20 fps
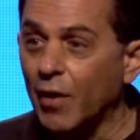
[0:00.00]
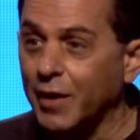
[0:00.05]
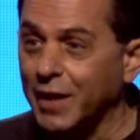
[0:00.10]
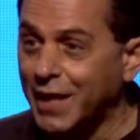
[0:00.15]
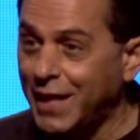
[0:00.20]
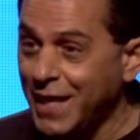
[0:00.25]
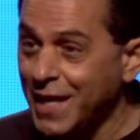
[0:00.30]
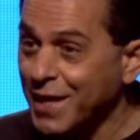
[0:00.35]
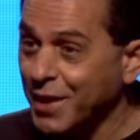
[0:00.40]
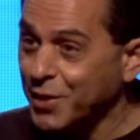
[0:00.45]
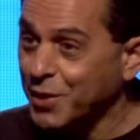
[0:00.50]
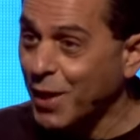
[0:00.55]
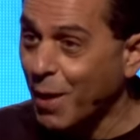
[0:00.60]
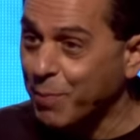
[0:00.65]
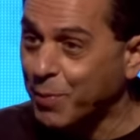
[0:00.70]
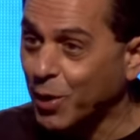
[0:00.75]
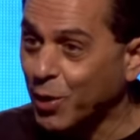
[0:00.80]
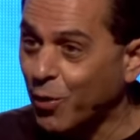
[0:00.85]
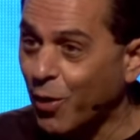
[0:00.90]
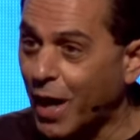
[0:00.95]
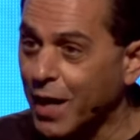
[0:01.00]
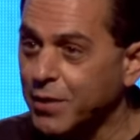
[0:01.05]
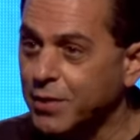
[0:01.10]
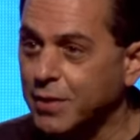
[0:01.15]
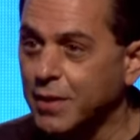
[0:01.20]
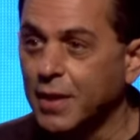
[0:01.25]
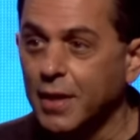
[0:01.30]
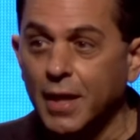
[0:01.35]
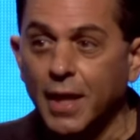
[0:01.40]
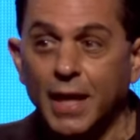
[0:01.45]
out he accepted
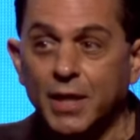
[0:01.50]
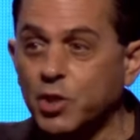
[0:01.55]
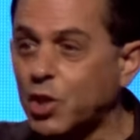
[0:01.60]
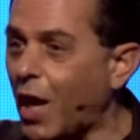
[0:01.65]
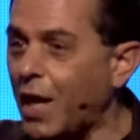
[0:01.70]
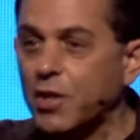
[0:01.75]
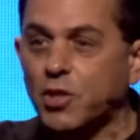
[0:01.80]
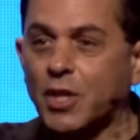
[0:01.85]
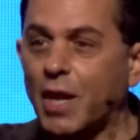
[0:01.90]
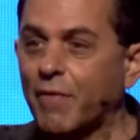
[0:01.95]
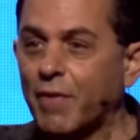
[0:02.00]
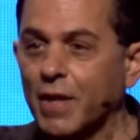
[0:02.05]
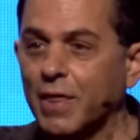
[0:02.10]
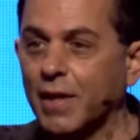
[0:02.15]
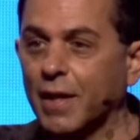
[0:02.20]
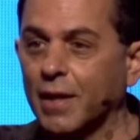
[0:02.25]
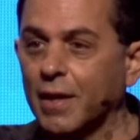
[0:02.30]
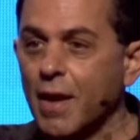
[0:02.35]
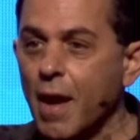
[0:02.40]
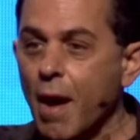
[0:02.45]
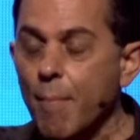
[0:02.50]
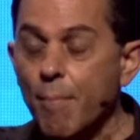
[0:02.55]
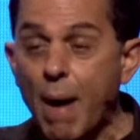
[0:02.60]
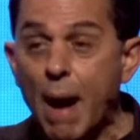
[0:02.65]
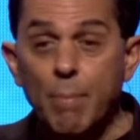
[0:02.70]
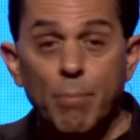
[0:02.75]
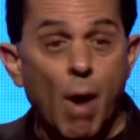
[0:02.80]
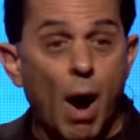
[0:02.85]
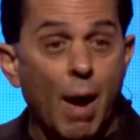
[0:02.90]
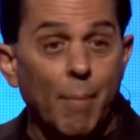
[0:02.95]
Christ, it changed everything.
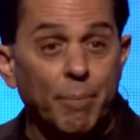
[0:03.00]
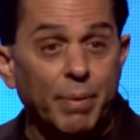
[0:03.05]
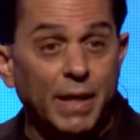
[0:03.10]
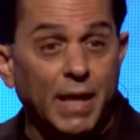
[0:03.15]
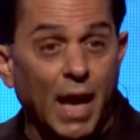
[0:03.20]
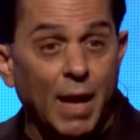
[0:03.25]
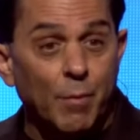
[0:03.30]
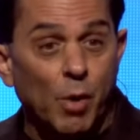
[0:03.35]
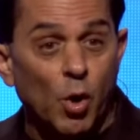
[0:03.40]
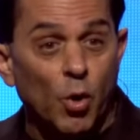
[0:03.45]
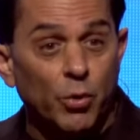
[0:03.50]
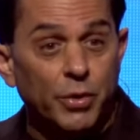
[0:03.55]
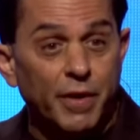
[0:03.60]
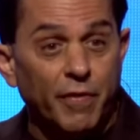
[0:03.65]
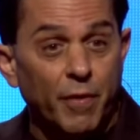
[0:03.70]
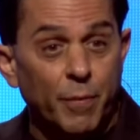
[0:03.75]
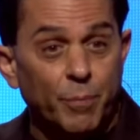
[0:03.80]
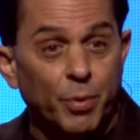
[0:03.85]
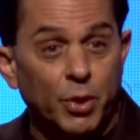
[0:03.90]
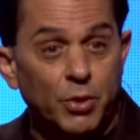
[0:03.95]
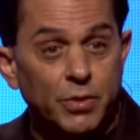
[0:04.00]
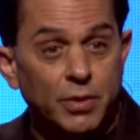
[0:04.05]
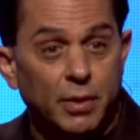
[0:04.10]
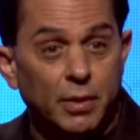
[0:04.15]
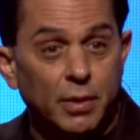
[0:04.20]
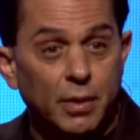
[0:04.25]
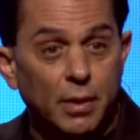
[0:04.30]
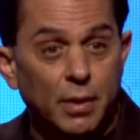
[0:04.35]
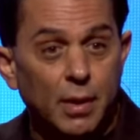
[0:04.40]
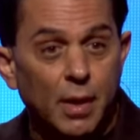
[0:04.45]
My mom became a whole different
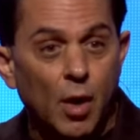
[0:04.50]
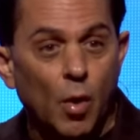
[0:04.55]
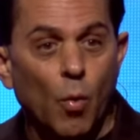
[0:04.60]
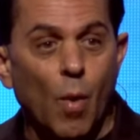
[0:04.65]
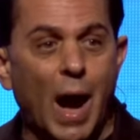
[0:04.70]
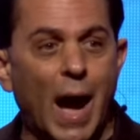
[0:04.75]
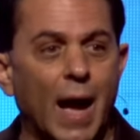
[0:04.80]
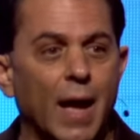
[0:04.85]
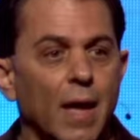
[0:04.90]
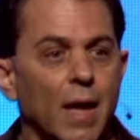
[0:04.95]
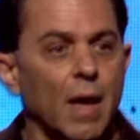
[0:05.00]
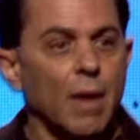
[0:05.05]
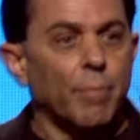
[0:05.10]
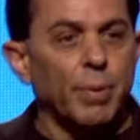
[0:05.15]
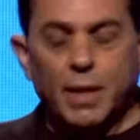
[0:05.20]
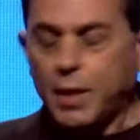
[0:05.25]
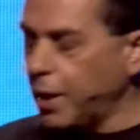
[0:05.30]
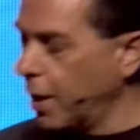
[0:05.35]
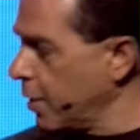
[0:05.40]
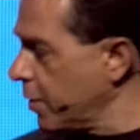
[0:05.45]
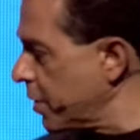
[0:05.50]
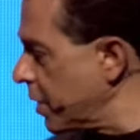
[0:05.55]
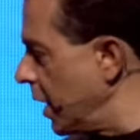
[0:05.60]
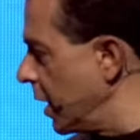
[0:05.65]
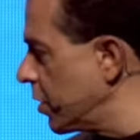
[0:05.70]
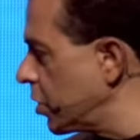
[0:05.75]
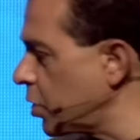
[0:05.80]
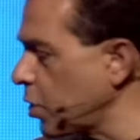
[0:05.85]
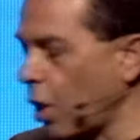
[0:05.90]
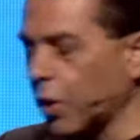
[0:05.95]
person. Why? Because it